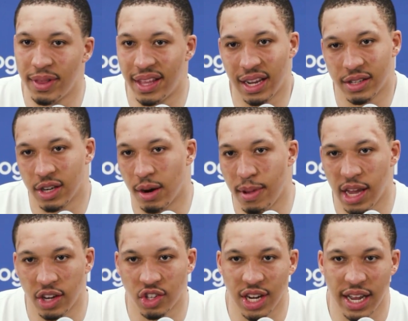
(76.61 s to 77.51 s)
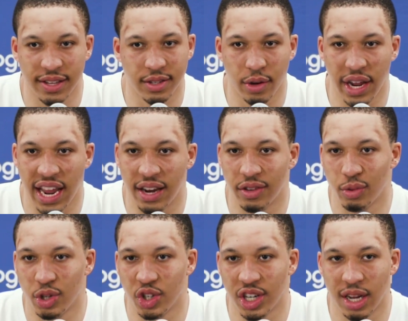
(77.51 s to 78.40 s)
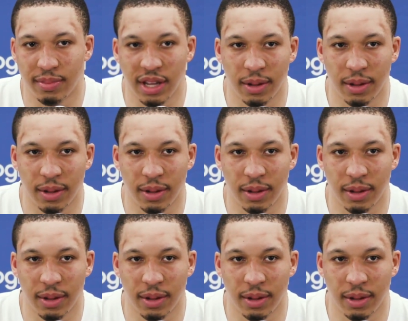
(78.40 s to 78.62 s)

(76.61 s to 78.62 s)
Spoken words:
but then I started making shots, so they had to switch it up.